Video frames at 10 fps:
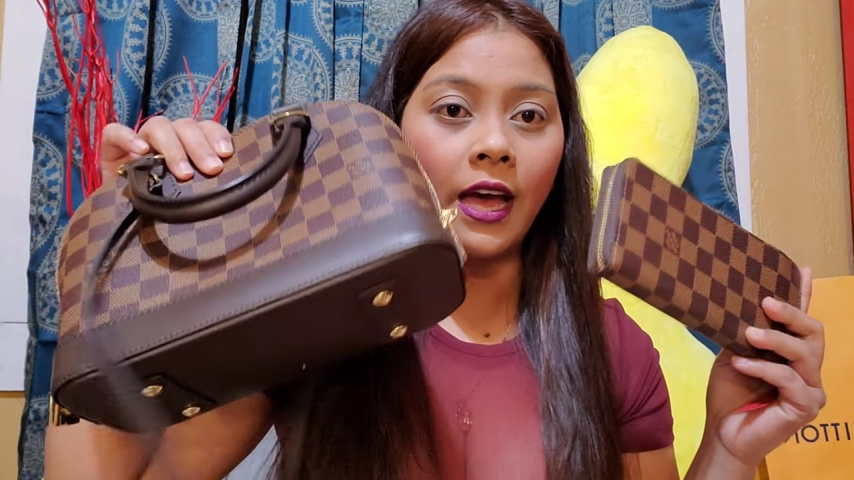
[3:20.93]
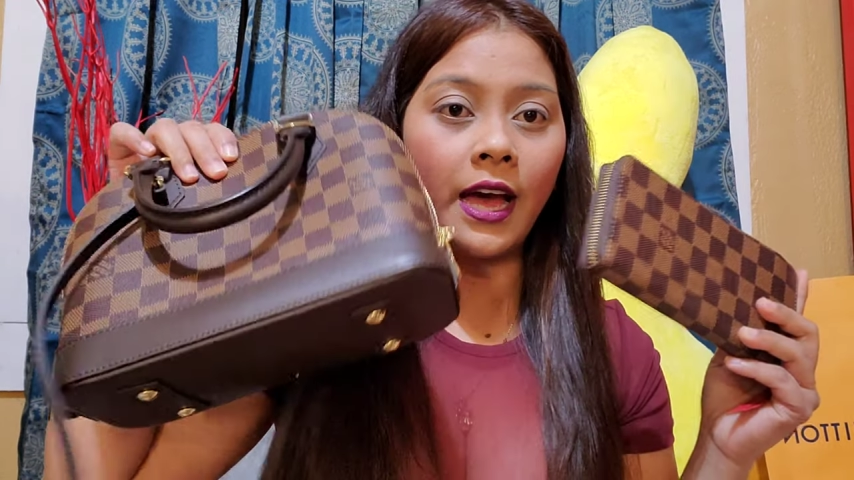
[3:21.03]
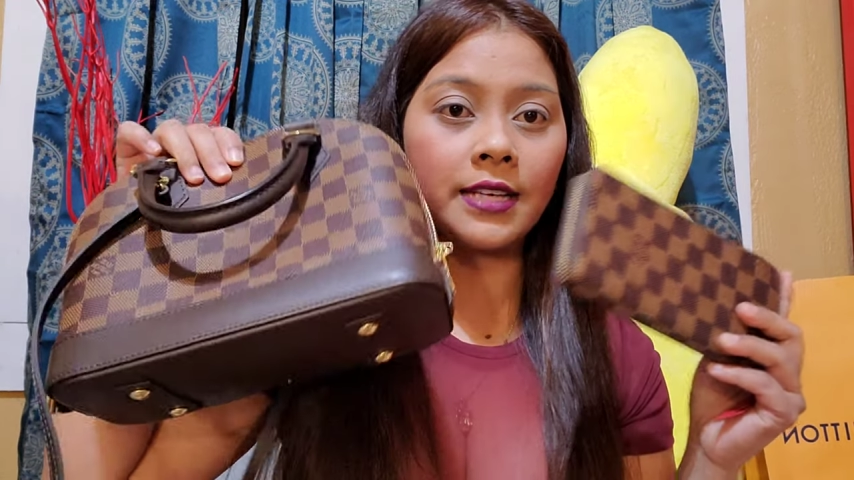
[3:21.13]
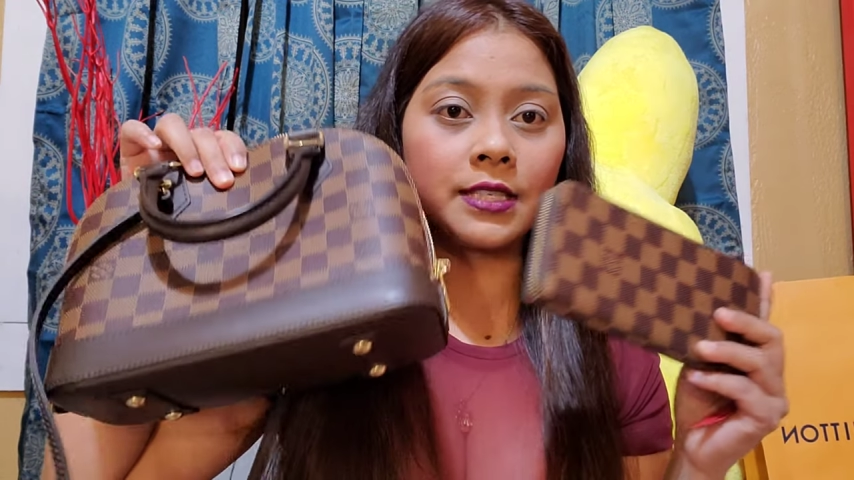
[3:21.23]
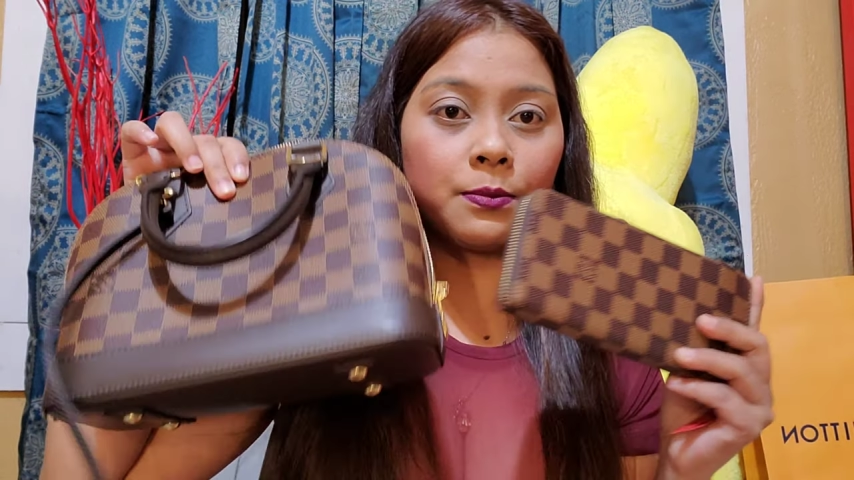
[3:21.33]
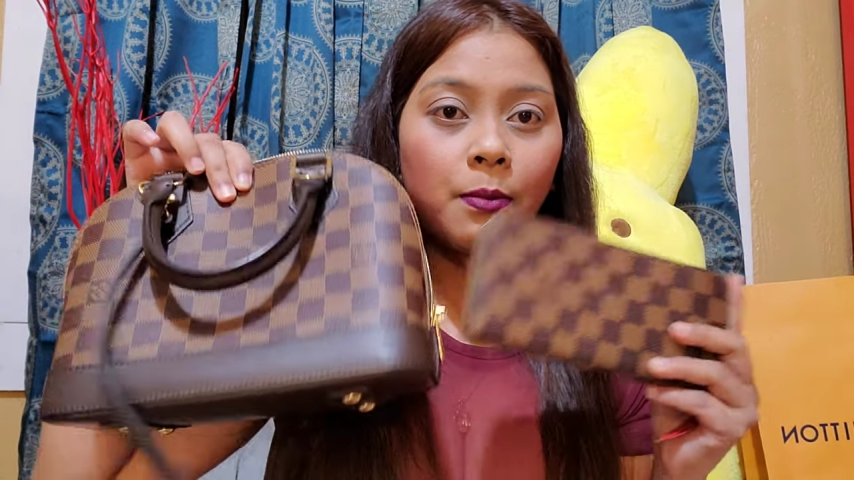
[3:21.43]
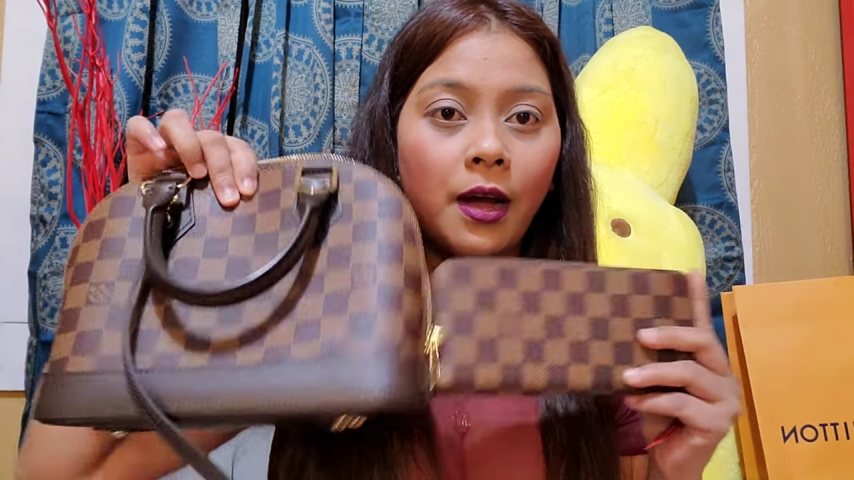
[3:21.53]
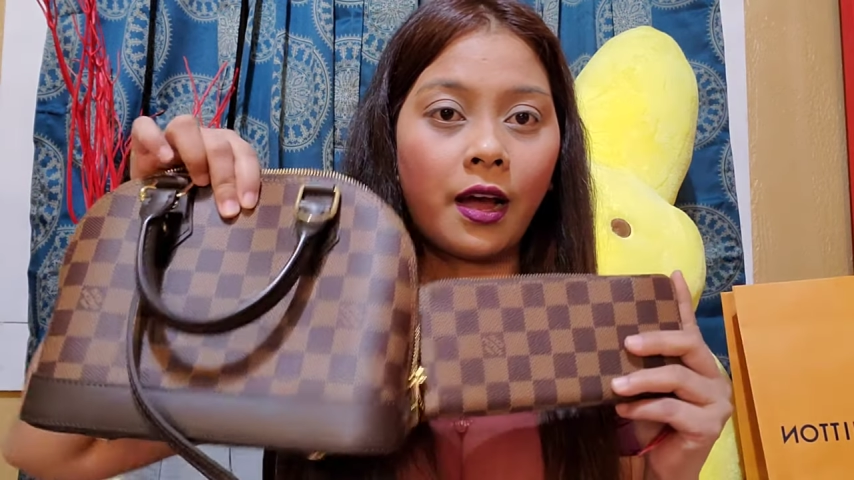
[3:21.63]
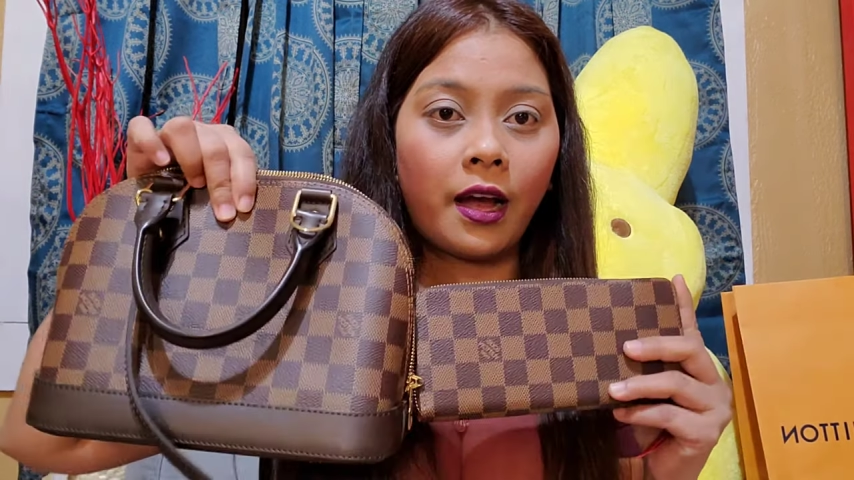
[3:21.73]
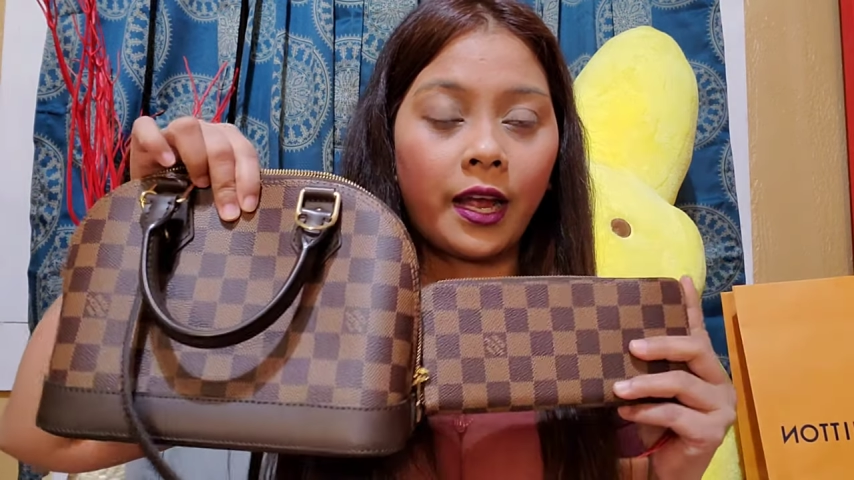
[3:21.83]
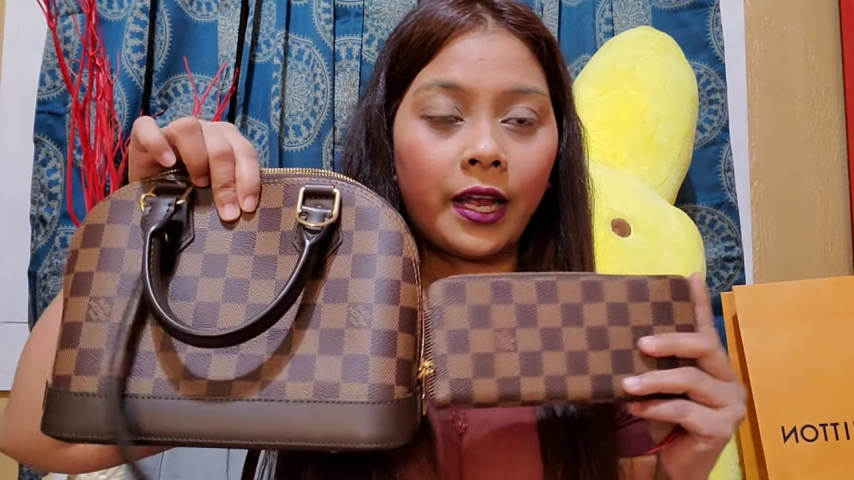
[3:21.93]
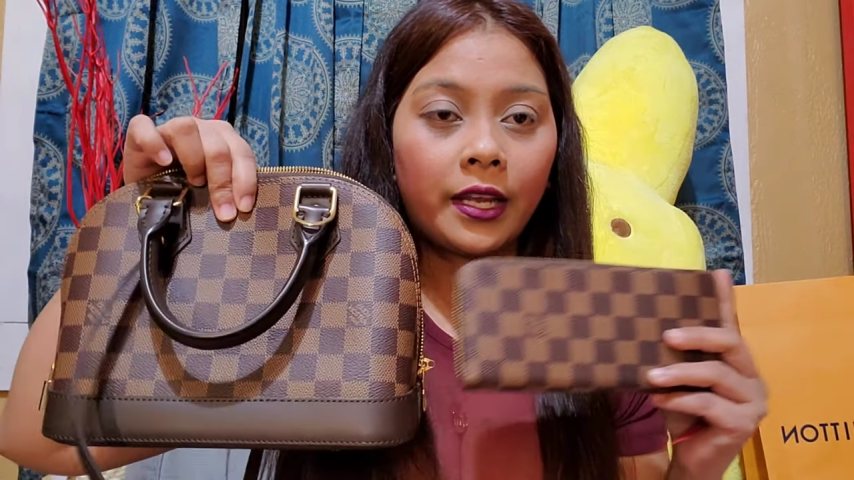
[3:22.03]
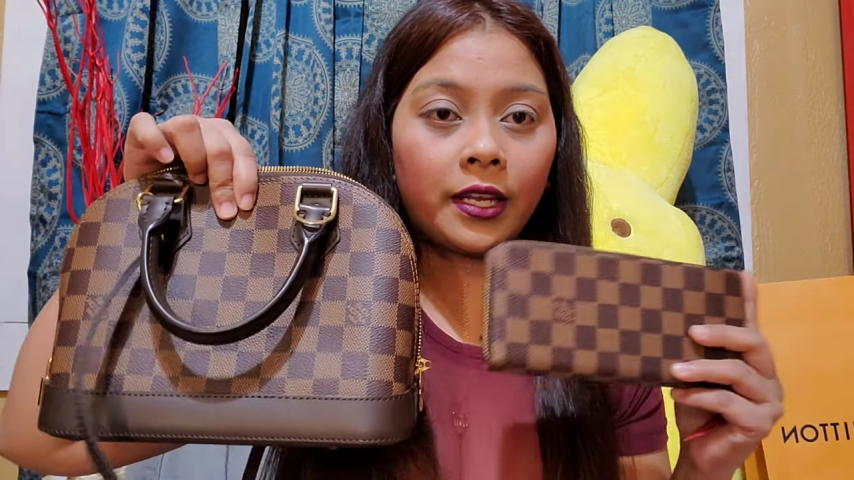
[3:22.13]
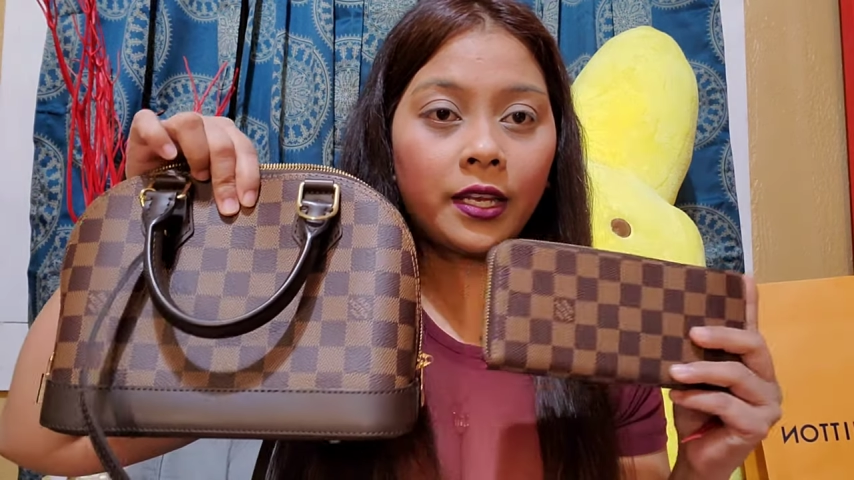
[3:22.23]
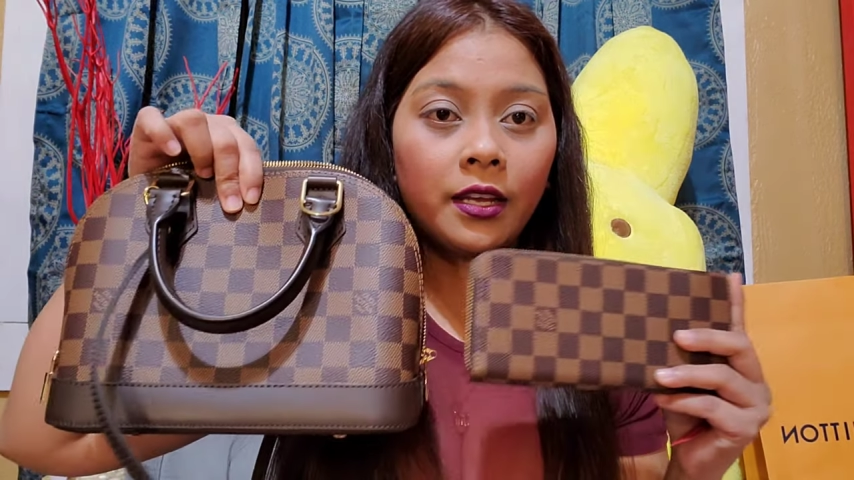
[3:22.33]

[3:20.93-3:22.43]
as my